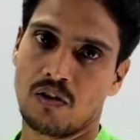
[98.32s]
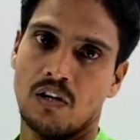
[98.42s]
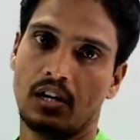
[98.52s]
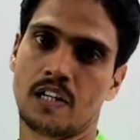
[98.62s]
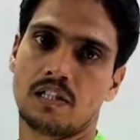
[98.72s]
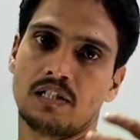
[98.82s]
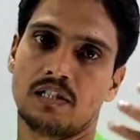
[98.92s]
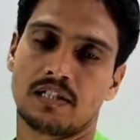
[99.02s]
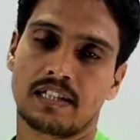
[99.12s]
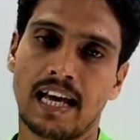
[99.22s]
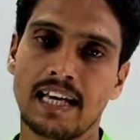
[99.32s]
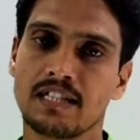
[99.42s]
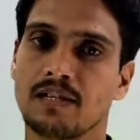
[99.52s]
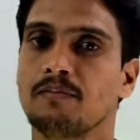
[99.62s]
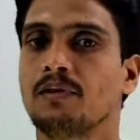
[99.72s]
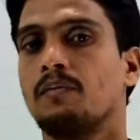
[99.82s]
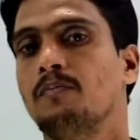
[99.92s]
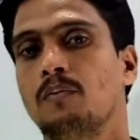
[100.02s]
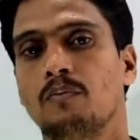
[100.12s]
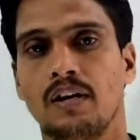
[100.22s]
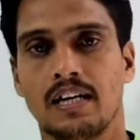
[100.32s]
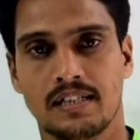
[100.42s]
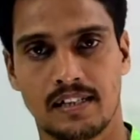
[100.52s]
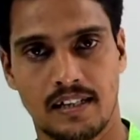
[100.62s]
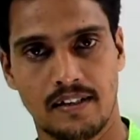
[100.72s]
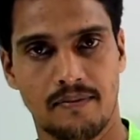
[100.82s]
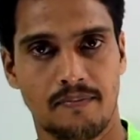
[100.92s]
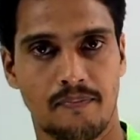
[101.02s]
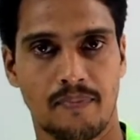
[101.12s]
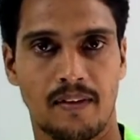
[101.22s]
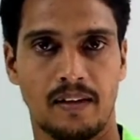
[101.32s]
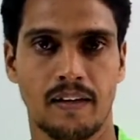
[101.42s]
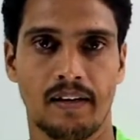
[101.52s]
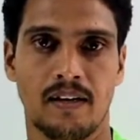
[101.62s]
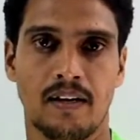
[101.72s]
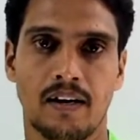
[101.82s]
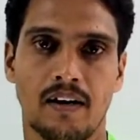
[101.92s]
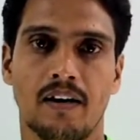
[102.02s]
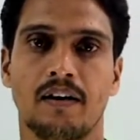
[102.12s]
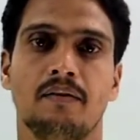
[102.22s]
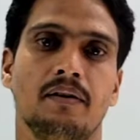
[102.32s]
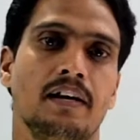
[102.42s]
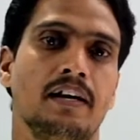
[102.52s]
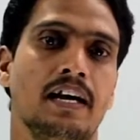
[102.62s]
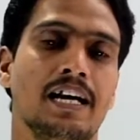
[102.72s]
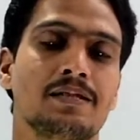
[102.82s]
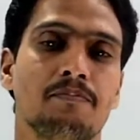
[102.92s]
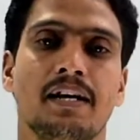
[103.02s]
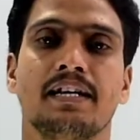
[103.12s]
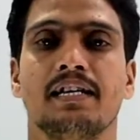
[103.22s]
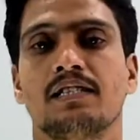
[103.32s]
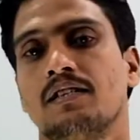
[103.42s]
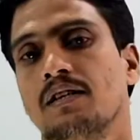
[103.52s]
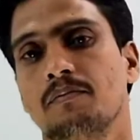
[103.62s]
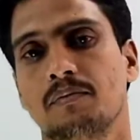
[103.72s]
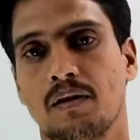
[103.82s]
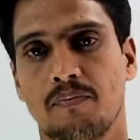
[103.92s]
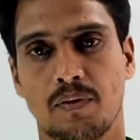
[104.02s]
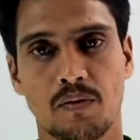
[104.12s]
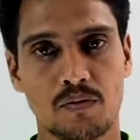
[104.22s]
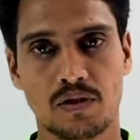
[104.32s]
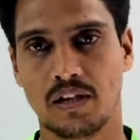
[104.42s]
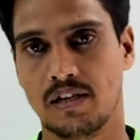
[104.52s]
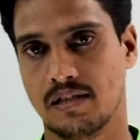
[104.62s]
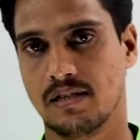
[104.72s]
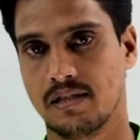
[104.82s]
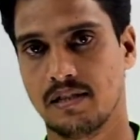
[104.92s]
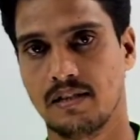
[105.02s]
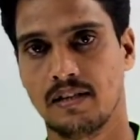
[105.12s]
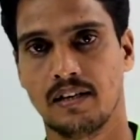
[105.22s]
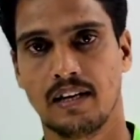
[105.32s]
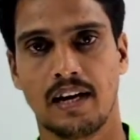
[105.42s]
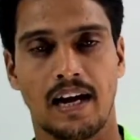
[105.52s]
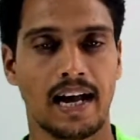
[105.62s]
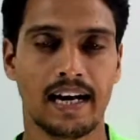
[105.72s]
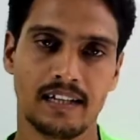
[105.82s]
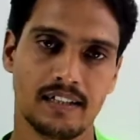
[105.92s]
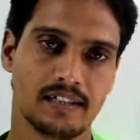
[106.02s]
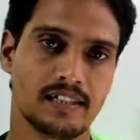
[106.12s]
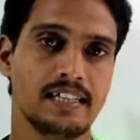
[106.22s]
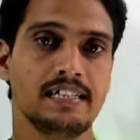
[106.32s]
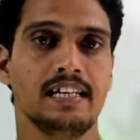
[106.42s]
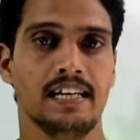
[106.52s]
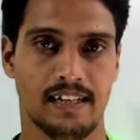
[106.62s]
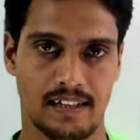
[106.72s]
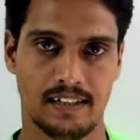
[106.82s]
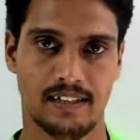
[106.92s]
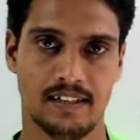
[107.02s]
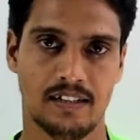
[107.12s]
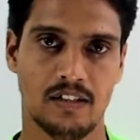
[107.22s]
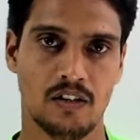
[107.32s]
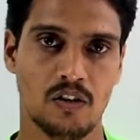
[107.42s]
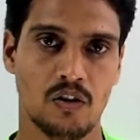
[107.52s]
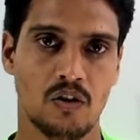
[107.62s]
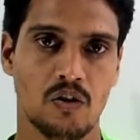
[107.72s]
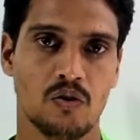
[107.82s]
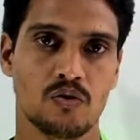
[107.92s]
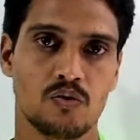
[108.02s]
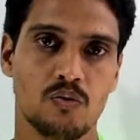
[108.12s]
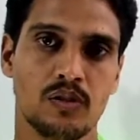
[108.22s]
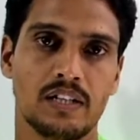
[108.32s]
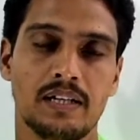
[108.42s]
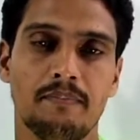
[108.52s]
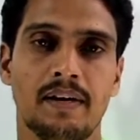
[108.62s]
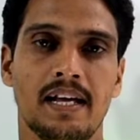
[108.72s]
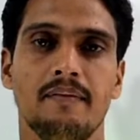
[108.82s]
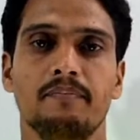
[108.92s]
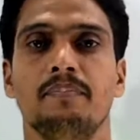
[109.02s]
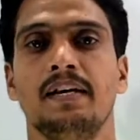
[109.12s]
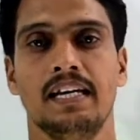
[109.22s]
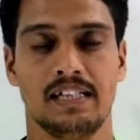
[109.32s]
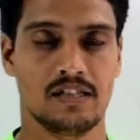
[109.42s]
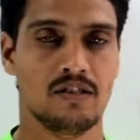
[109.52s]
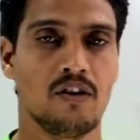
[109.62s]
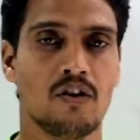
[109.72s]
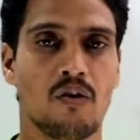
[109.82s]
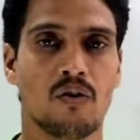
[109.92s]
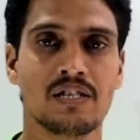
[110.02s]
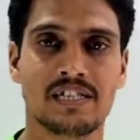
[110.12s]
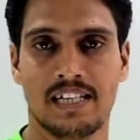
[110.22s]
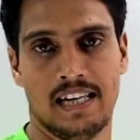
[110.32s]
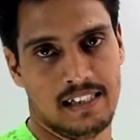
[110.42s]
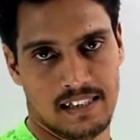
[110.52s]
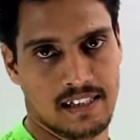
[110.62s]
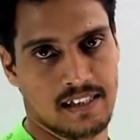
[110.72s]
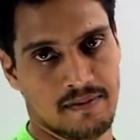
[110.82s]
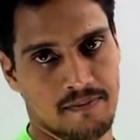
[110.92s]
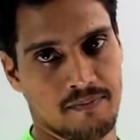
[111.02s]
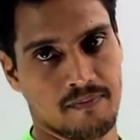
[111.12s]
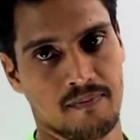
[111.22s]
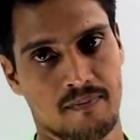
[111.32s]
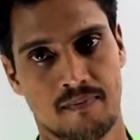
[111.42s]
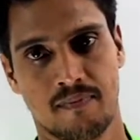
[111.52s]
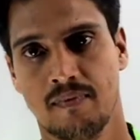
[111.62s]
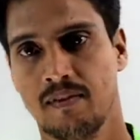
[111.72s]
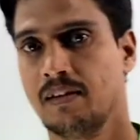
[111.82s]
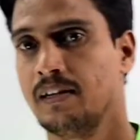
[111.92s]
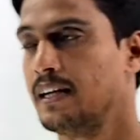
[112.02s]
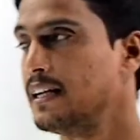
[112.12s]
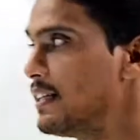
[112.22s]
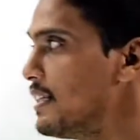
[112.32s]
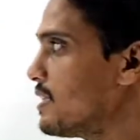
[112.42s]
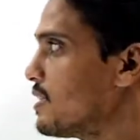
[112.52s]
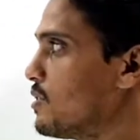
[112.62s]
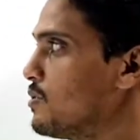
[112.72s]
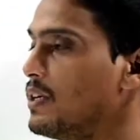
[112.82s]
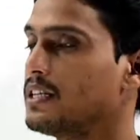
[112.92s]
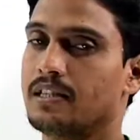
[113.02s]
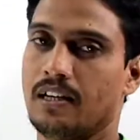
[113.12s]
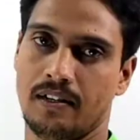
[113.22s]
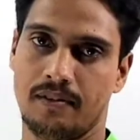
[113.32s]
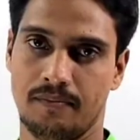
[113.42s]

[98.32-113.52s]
or size of the population, or expectation of the futures and the season should remain fixed or unchanged. In this situation,